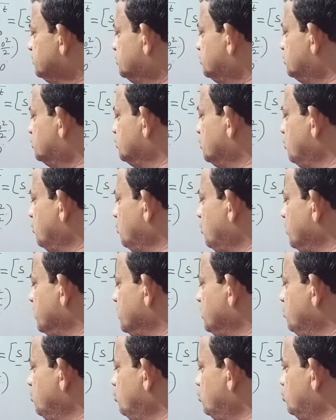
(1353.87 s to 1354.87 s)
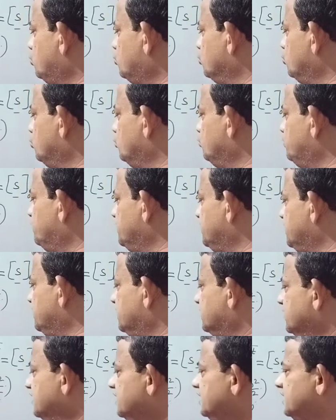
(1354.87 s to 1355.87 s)
So u to v,
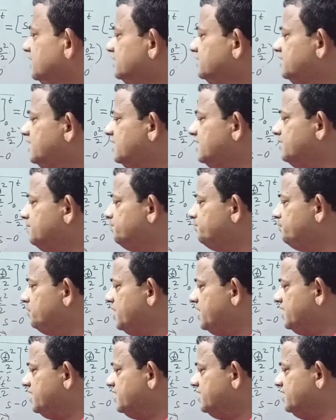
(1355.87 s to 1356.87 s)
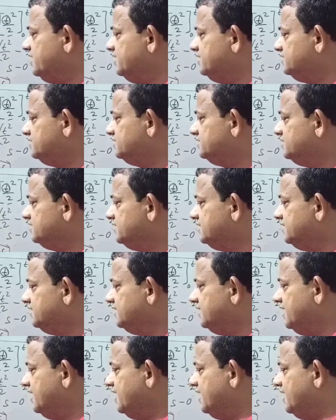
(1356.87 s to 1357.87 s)
that implies
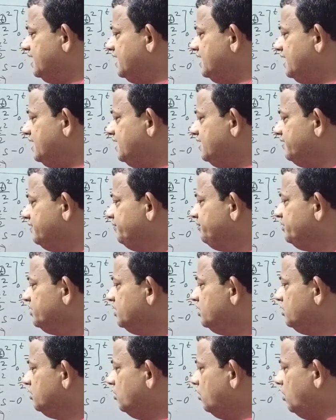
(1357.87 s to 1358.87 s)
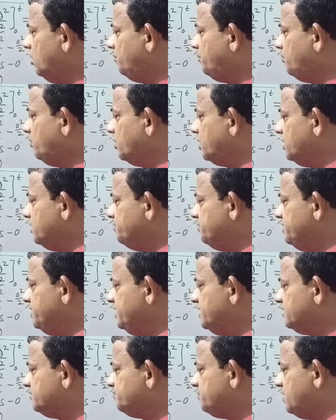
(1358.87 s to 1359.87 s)
a upper
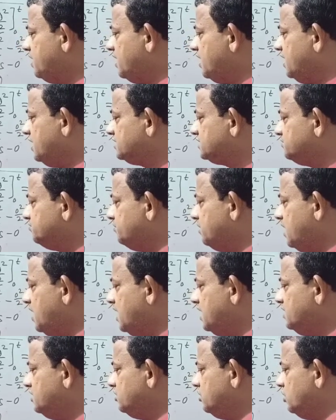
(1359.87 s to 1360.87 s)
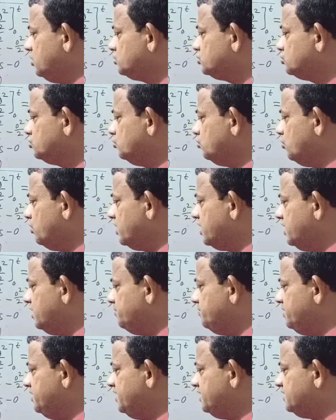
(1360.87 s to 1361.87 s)
limit first minus lower
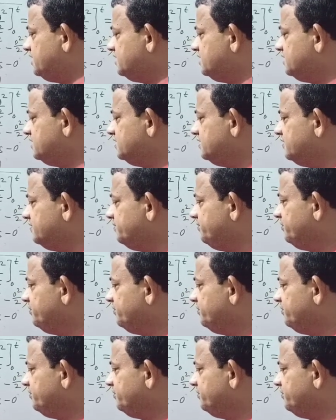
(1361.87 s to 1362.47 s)
limit